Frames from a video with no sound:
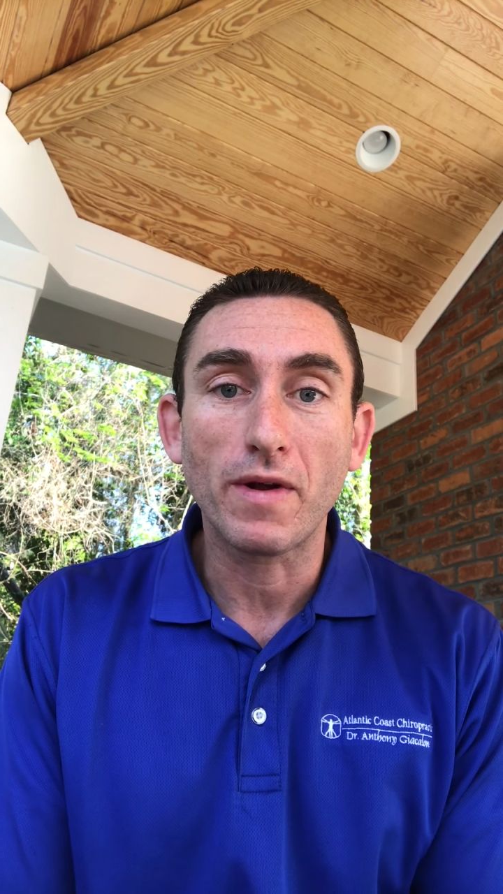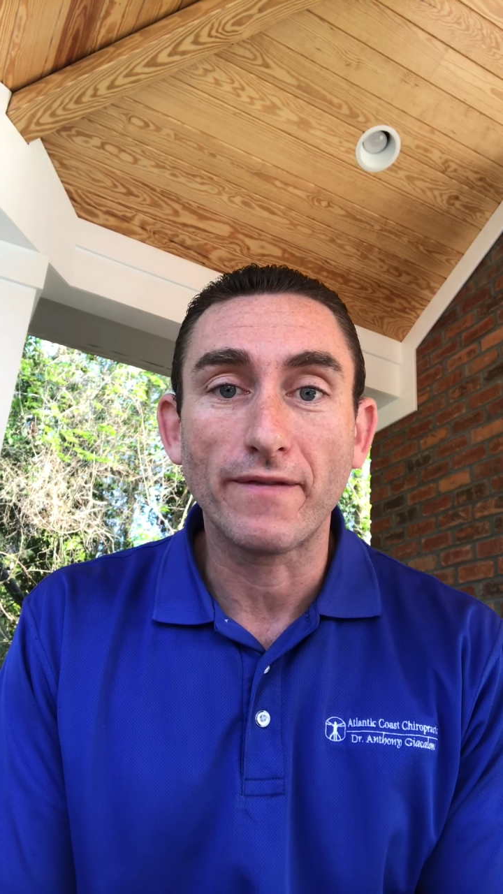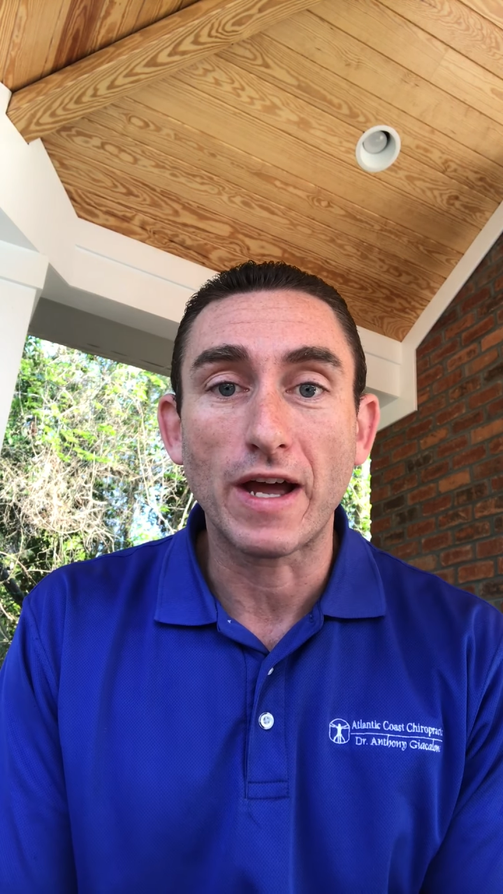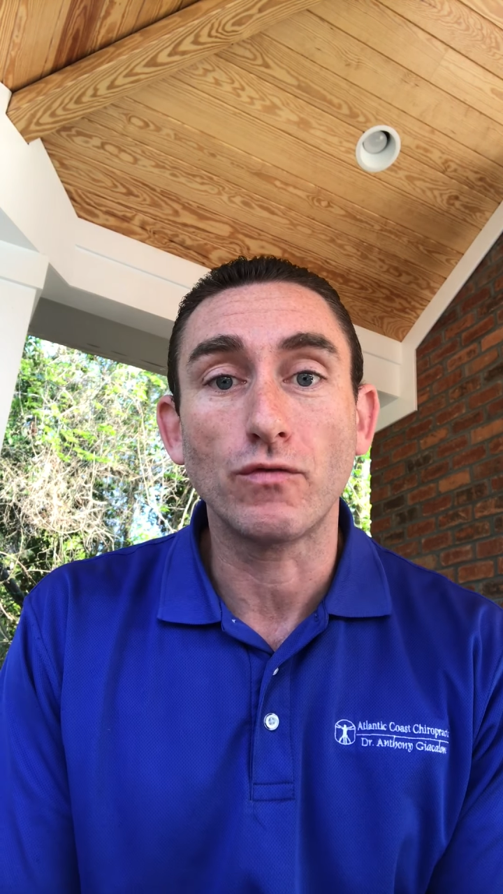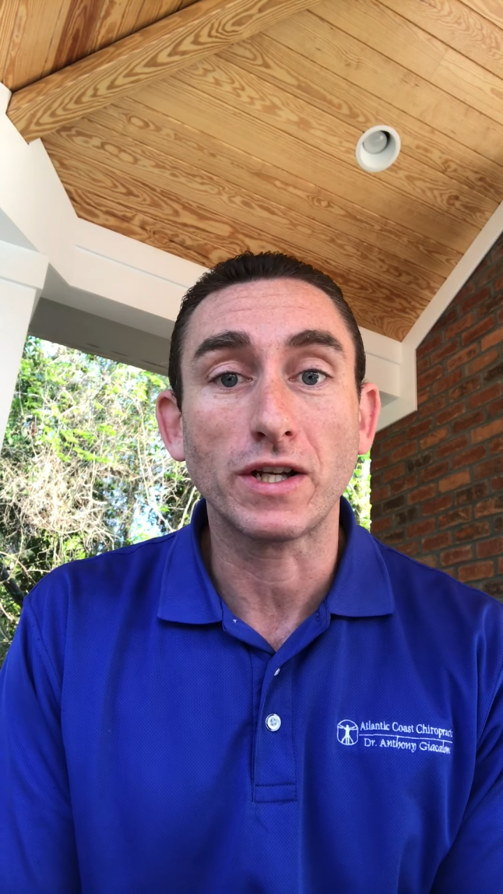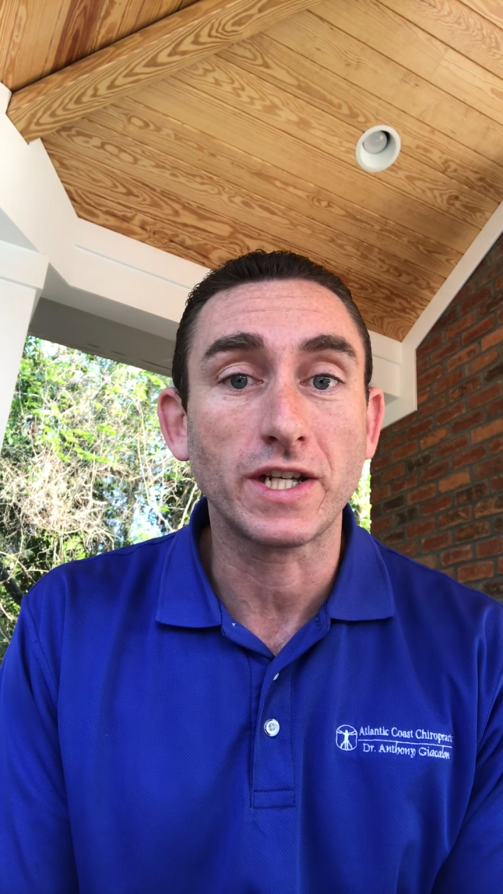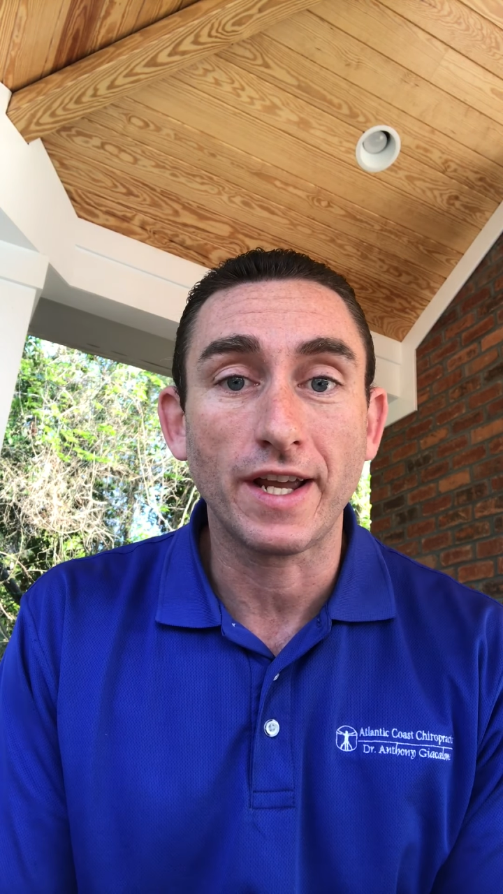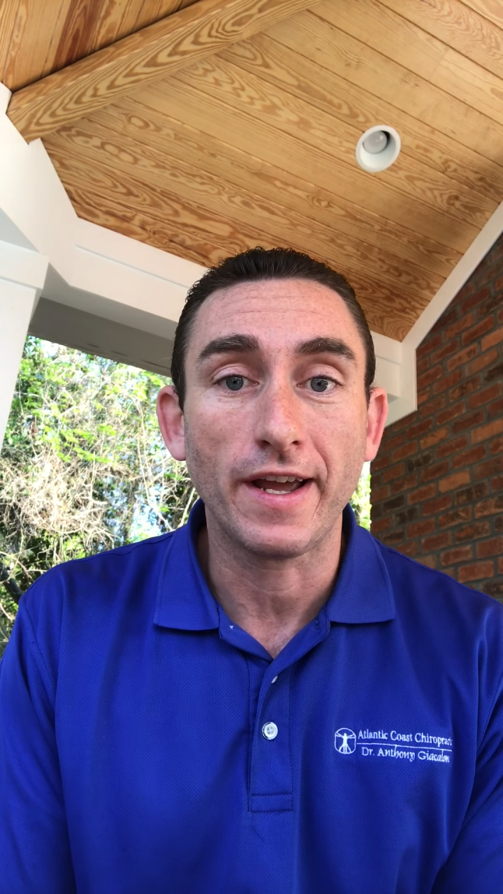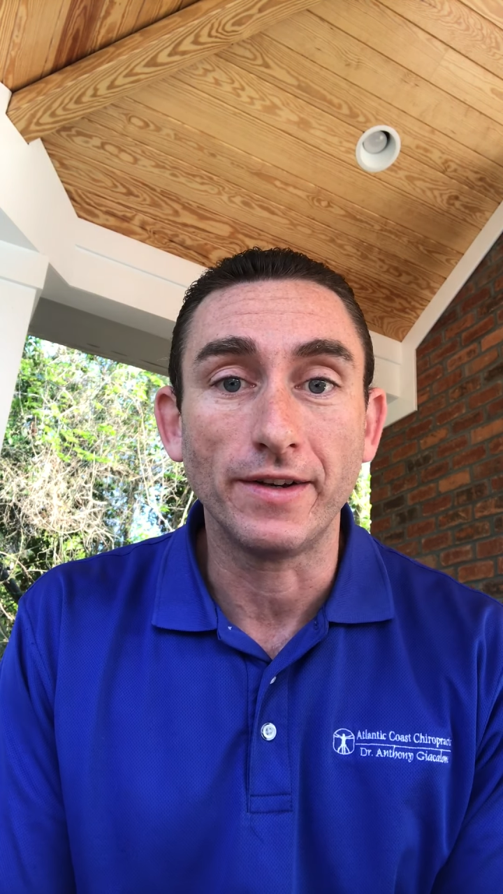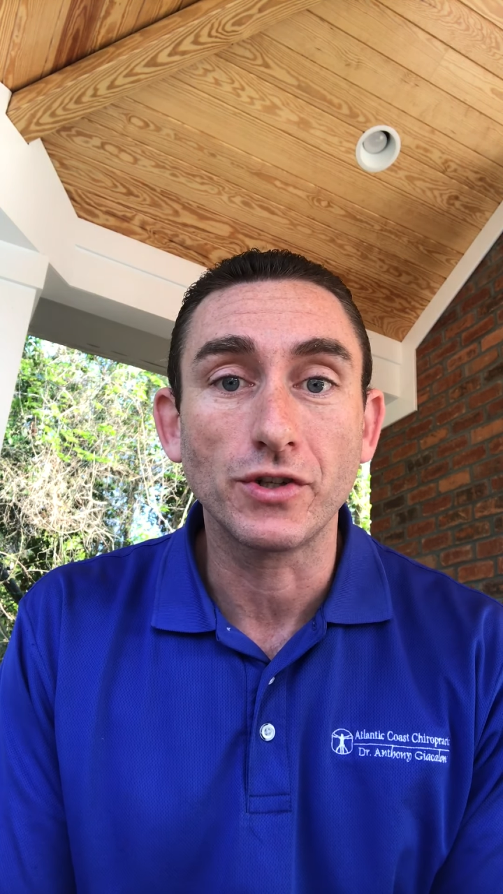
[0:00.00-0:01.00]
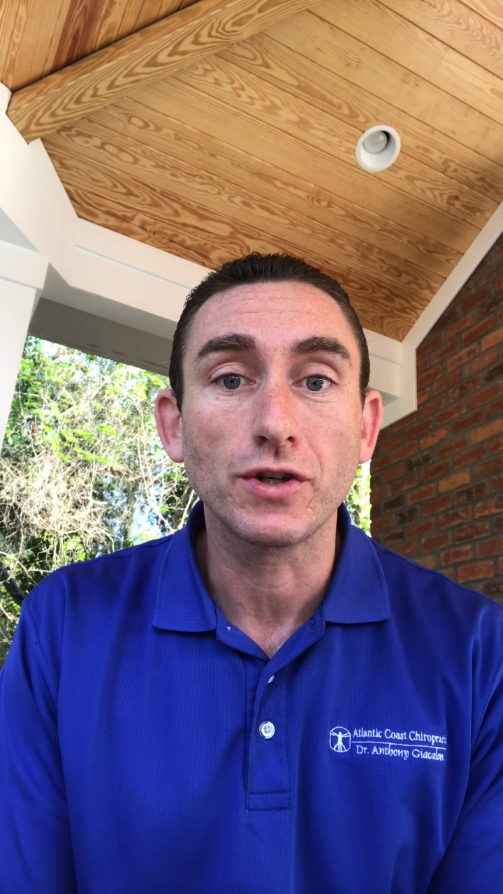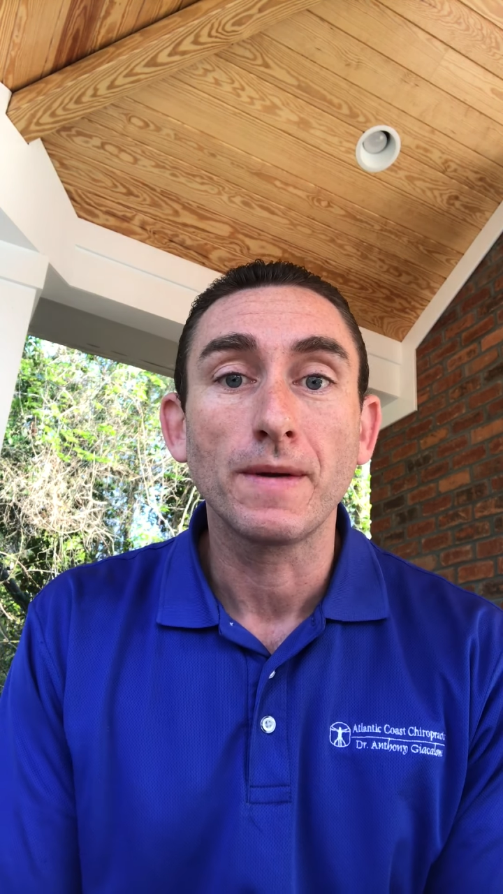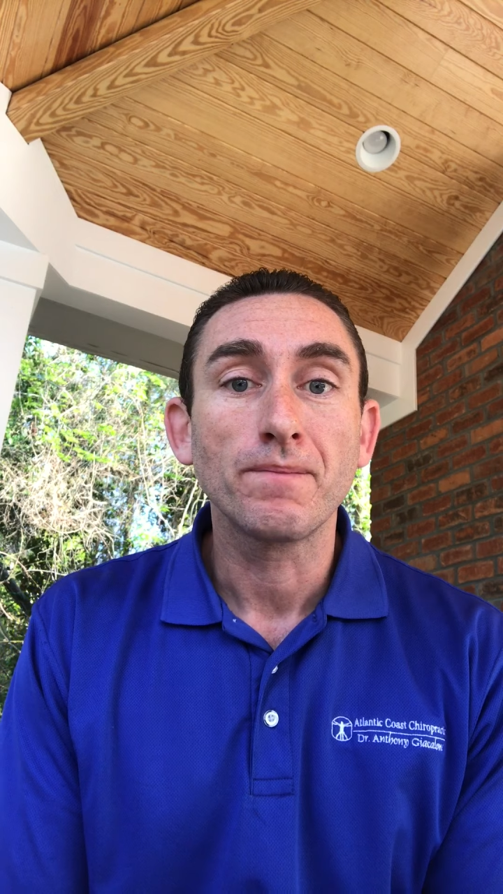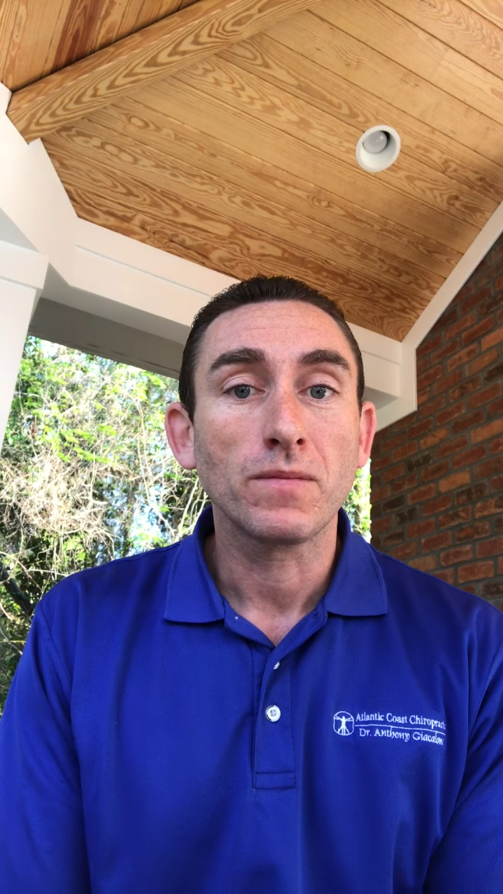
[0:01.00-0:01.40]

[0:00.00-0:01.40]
We have that rusty hinge.